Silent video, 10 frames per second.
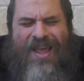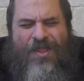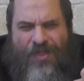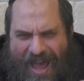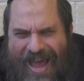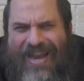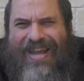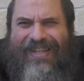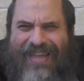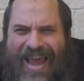Then
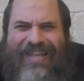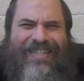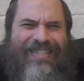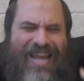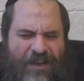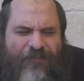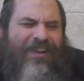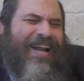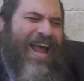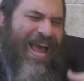he takes his
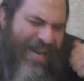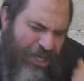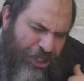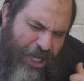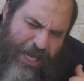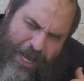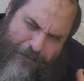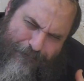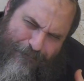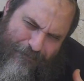infinite
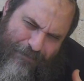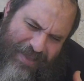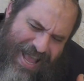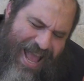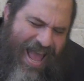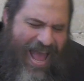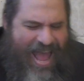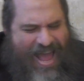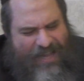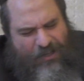energy
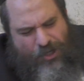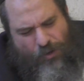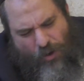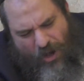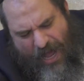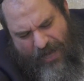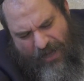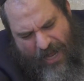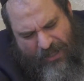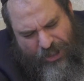and
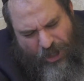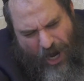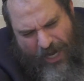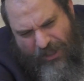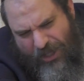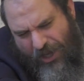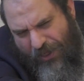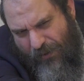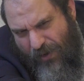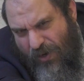shines it
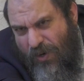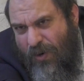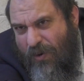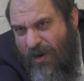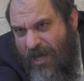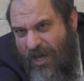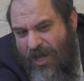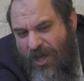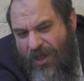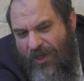through
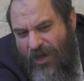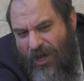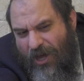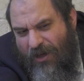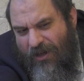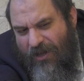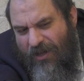the